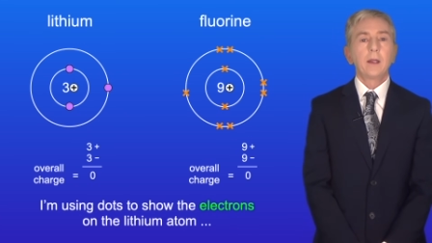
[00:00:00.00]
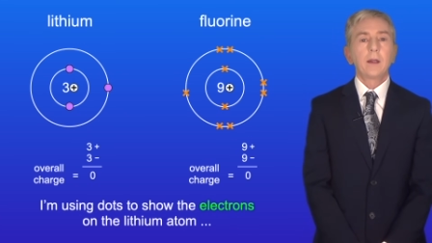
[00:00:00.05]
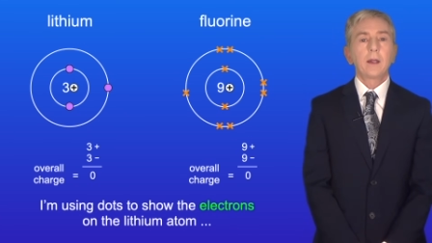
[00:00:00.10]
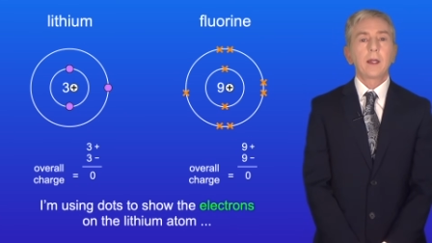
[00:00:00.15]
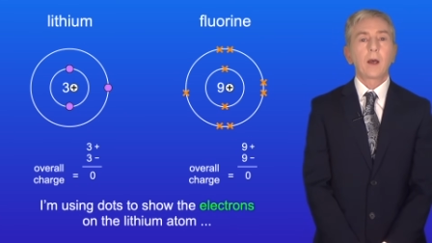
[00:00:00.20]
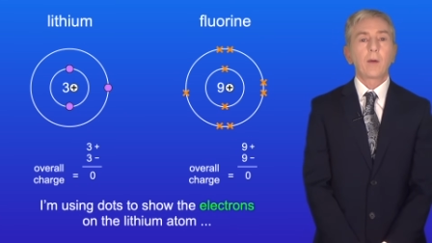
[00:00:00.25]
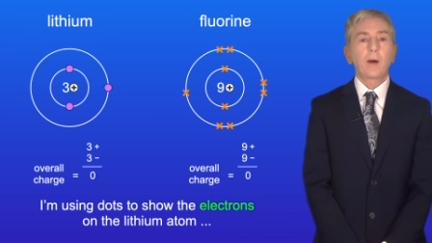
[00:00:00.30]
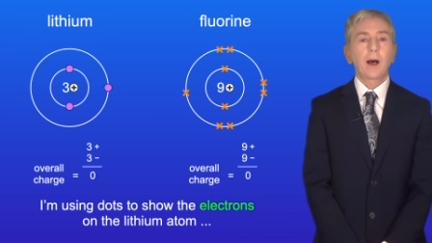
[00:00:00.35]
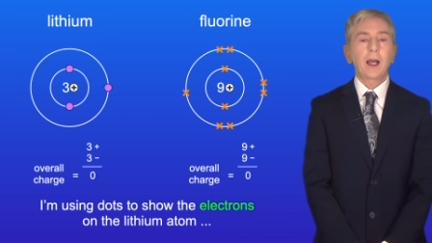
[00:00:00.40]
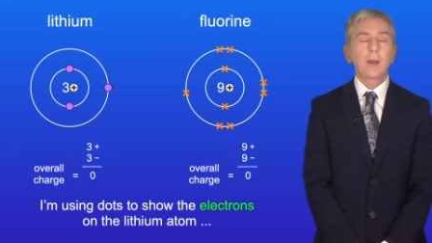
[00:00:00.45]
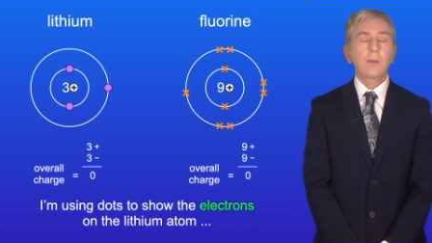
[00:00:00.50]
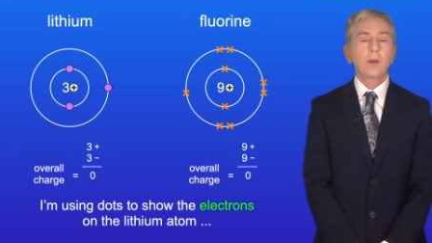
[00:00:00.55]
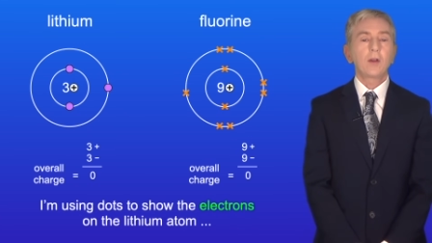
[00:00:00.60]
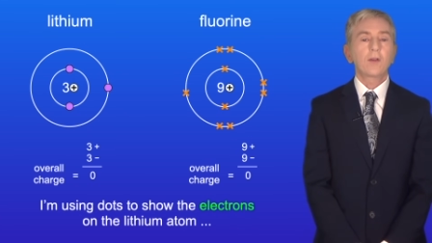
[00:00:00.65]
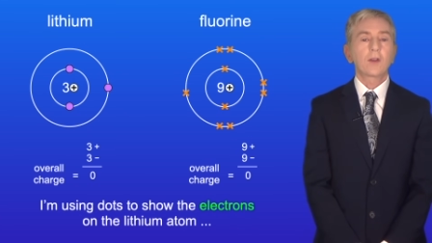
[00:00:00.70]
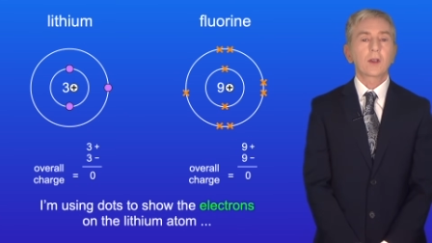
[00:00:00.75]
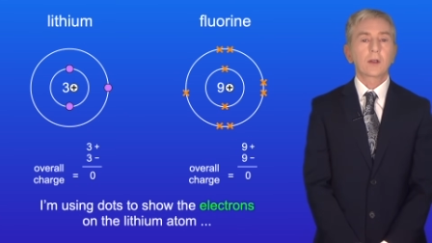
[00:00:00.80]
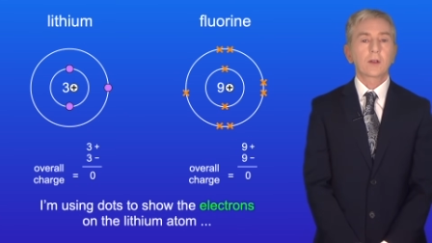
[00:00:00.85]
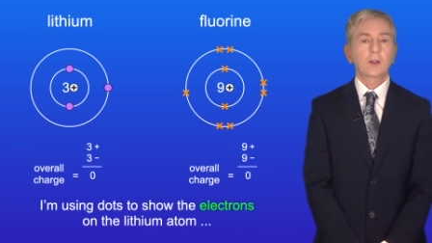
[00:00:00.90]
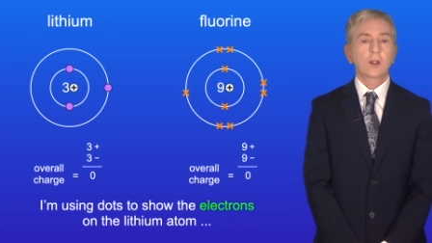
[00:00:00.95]
Now I'm
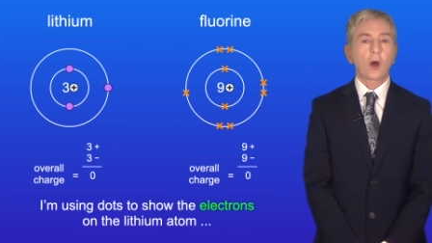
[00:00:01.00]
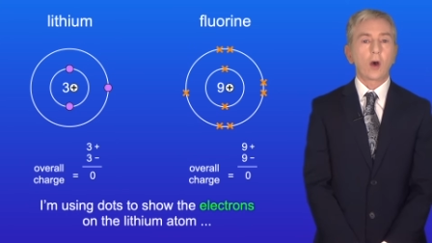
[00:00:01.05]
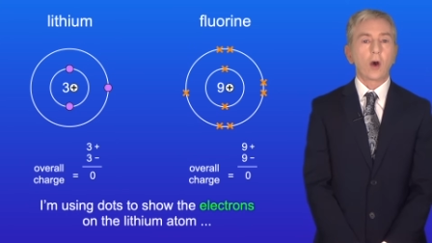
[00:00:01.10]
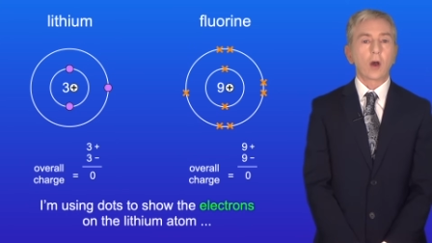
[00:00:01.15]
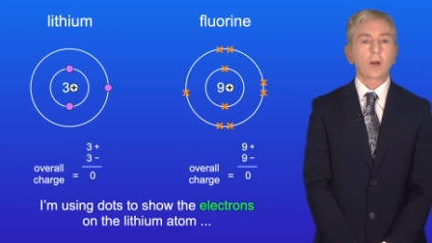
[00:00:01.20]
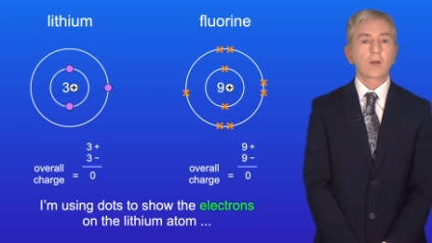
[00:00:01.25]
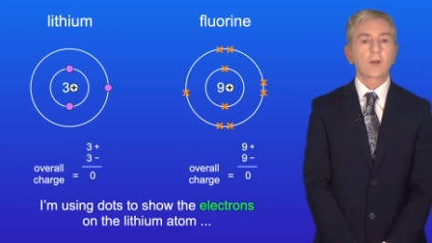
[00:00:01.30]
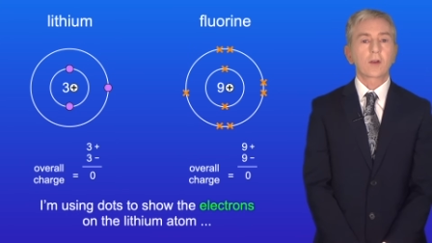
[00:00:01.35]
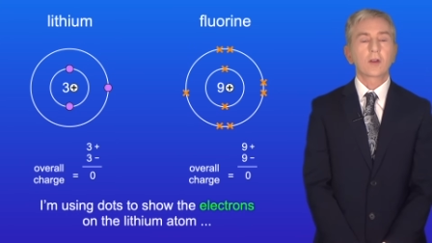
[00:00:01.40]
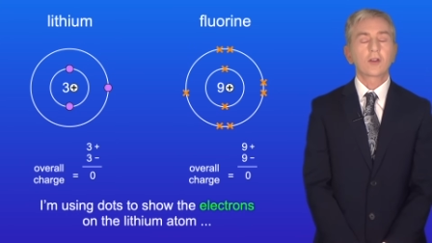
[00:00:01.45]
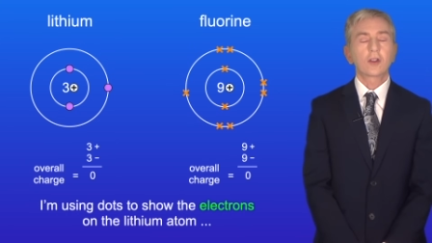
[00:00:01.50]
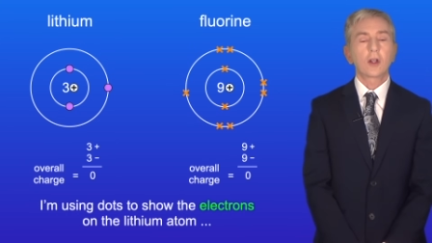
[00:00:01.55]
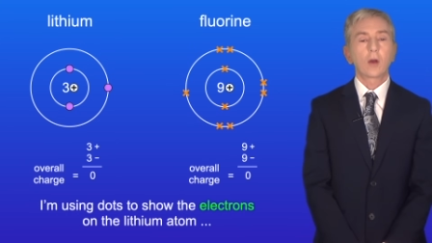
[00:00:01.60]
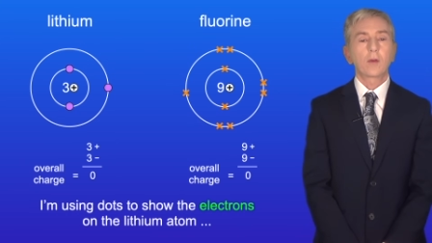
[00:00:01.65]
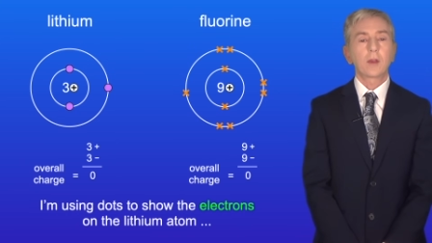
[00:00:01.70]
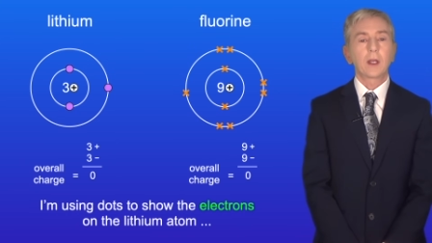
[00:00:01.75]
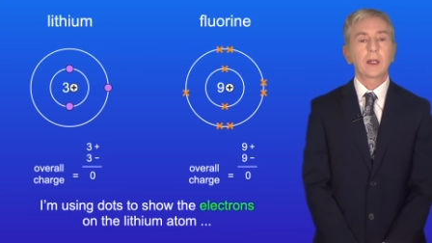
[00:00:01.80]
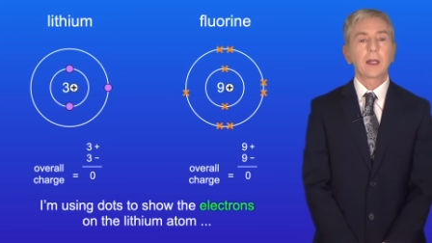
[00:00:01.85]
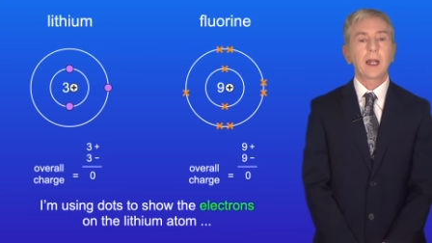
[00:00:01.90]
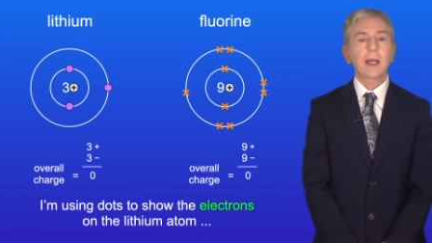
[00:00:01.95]
using dots to show
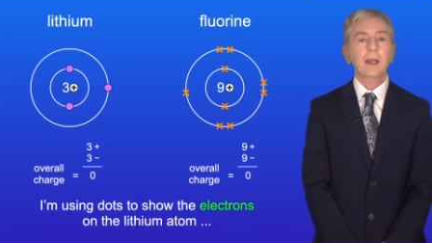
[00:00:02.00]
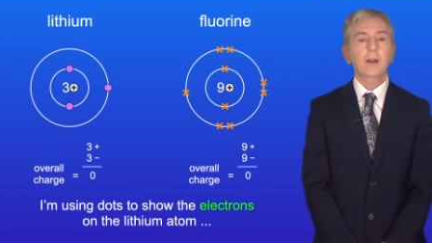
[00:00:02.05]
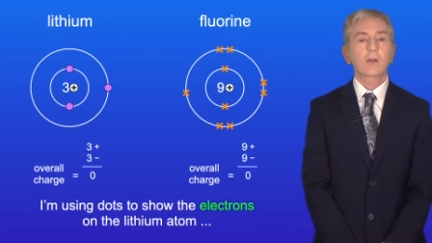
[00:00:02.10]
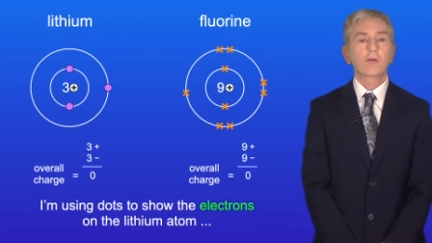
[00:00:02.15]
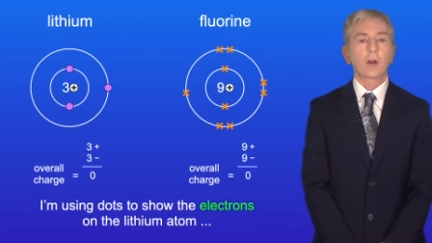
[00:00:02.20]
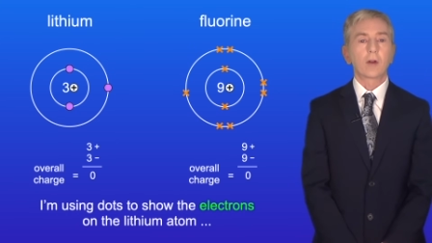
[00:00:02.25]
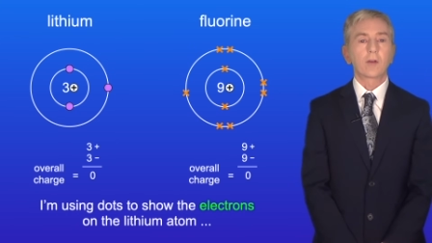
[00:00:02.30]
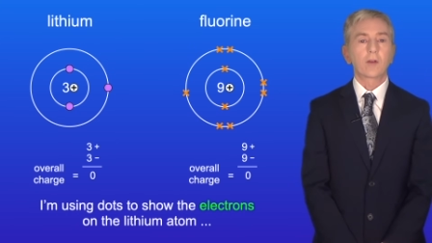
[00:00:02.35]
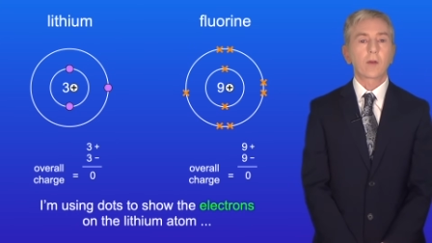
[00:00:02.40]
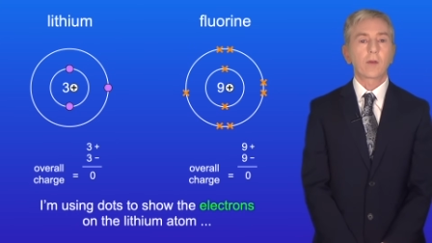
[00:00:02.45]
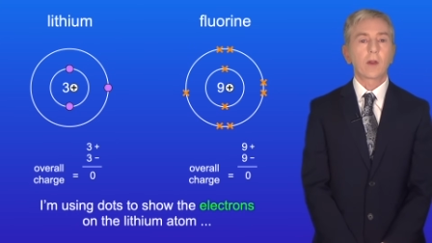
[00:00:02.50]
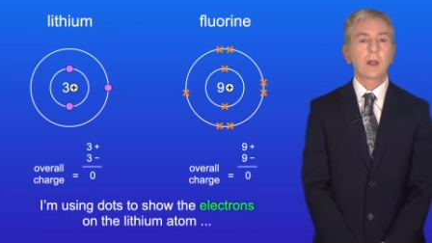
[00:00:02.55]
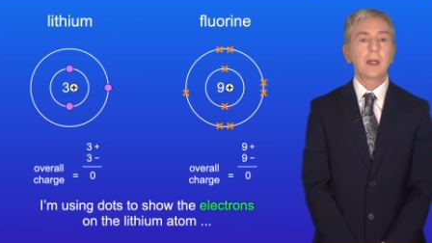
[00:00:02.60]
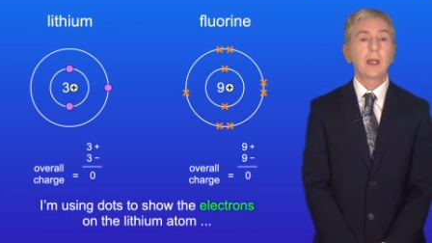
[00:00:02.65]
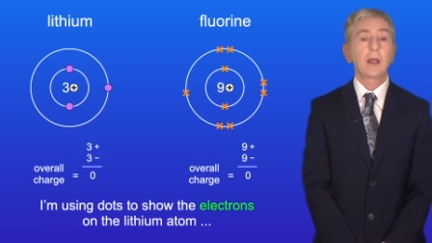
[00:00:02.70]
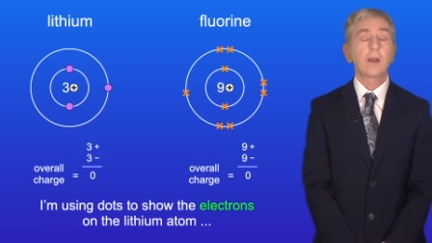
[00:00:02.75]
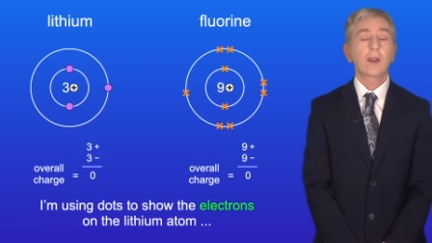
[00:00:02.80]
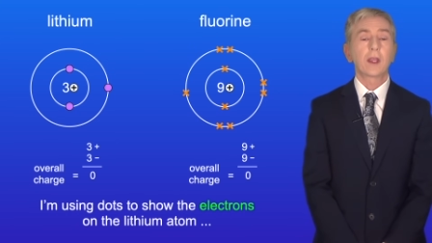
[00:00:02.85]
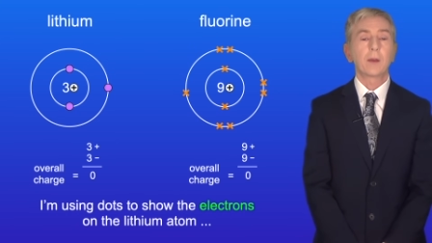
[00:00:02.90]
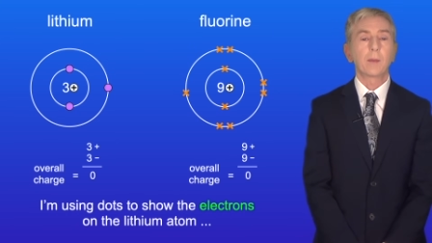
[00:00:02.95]
the electrons on the
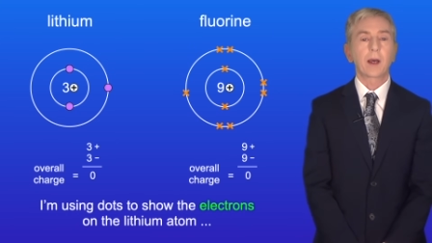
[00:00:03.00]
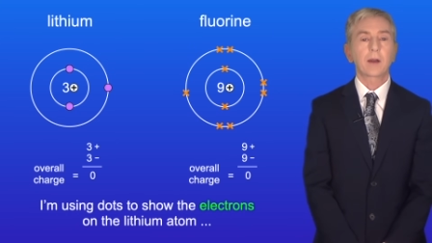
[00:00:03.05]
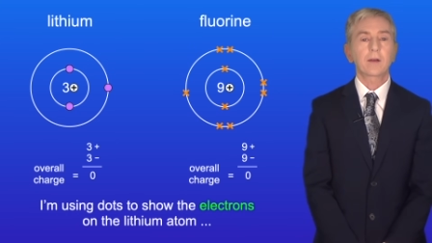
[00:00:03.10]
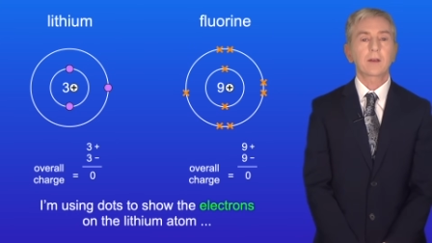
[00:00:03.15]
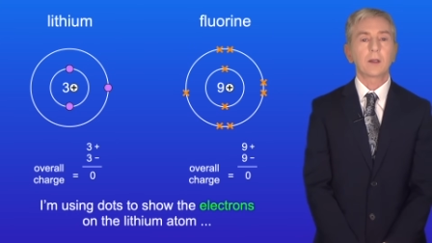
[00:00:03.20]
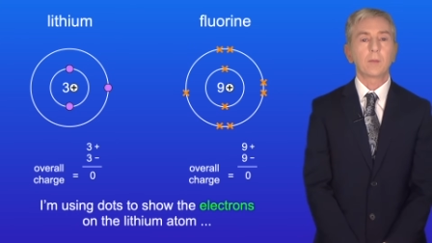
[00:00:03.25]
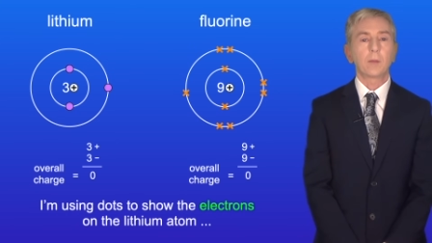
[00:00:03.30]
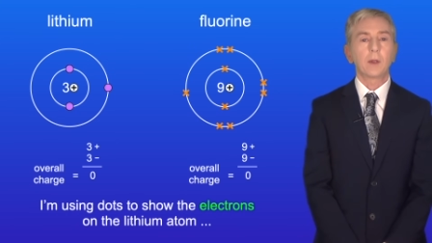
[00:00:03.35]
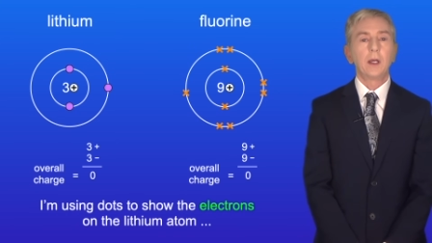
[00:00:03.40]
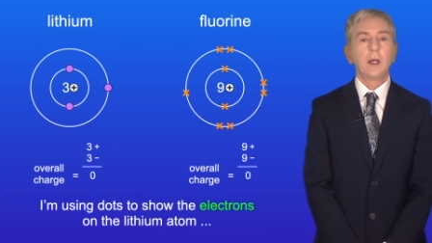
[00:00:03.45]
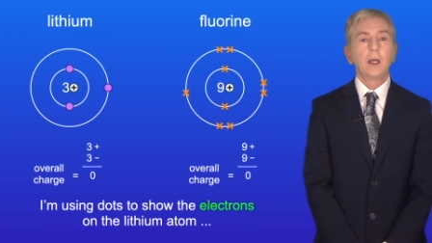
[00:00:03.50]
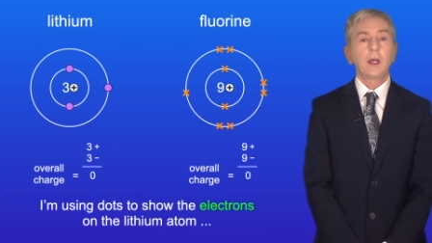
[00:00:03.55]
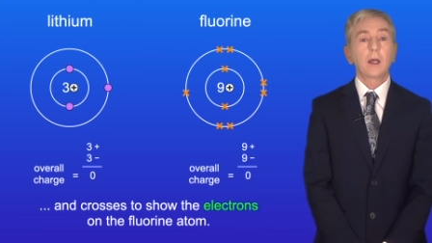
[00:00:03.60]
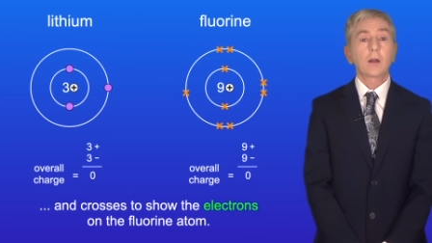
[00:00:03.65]
lithium atom